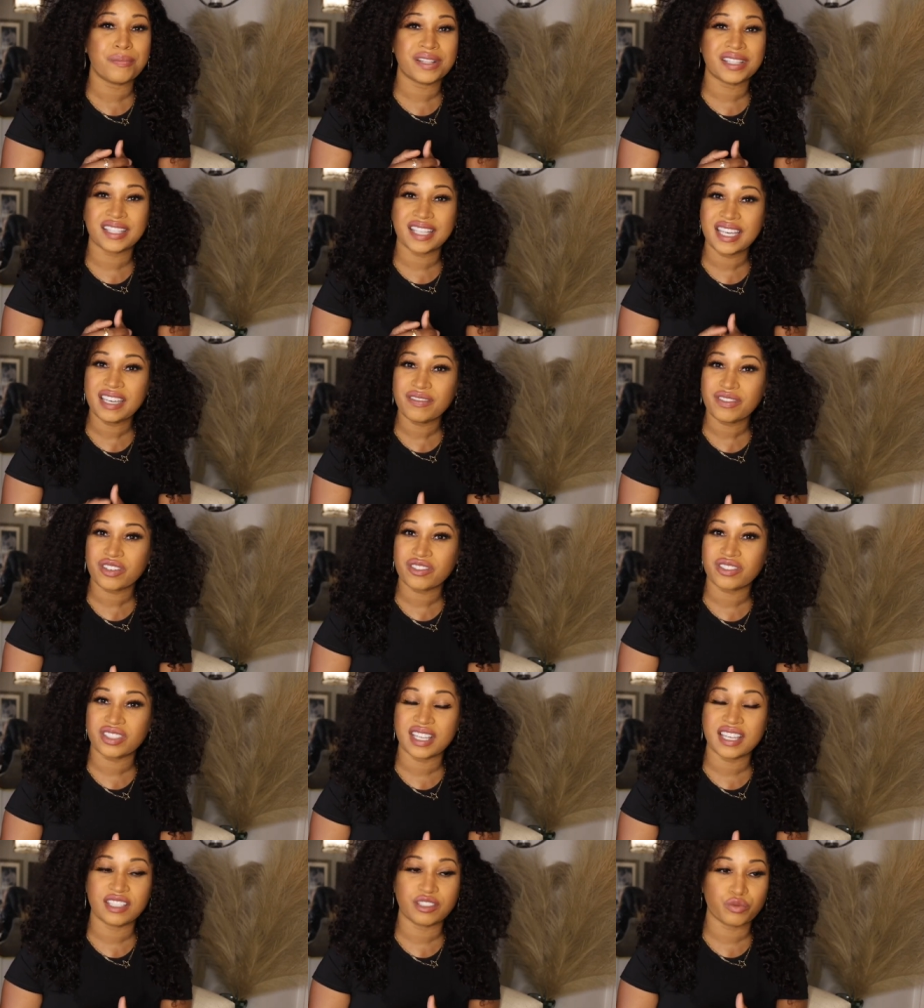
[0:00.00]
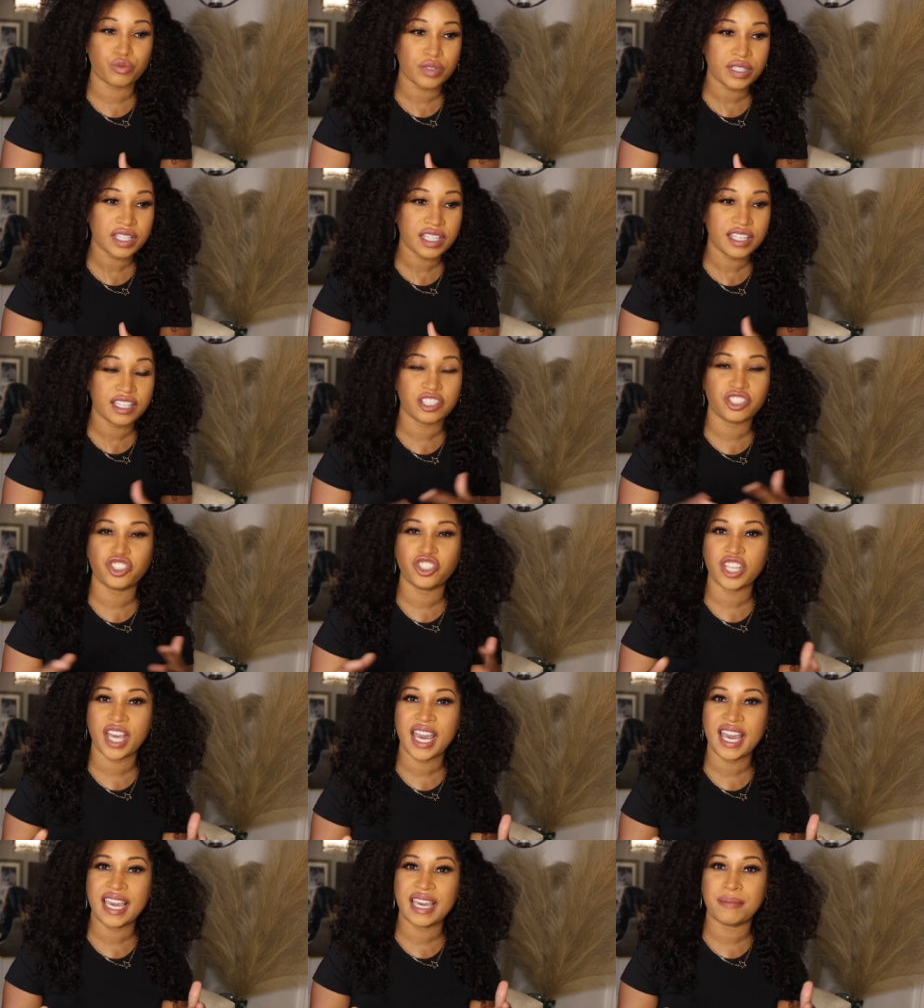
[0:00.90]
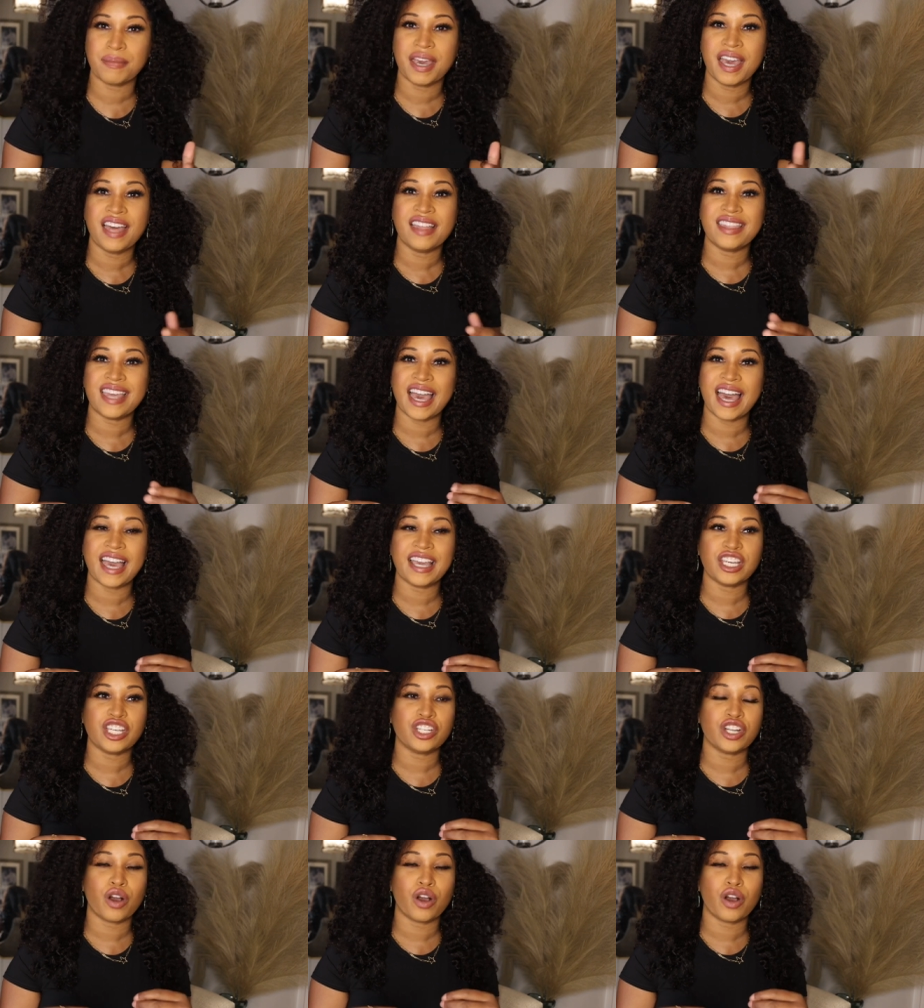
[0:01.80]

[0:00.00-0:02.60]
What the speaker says: believers, it's really a shame that,